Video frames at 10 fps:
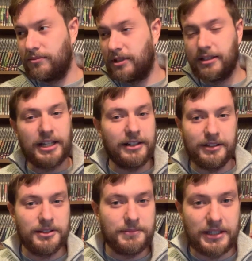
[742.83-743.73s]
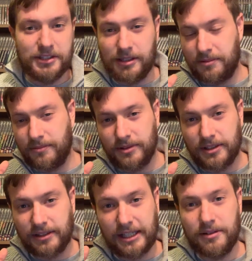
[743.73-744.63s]
attack the spaceship and
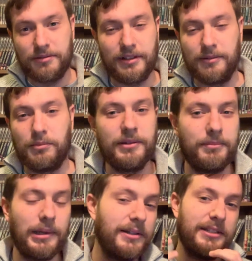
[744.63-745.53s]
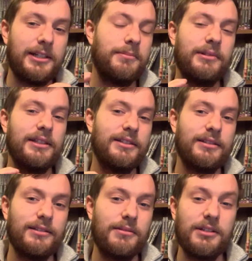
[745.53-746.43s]
start entering, and one blows up and
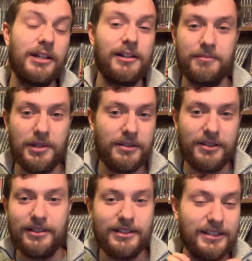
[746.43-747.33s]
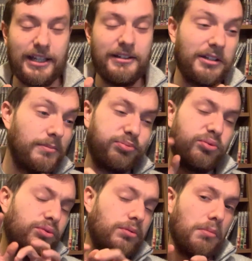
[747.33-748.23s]
the Dalek mutant is there and
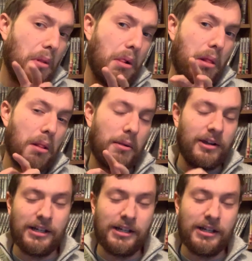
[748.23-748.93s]
goes.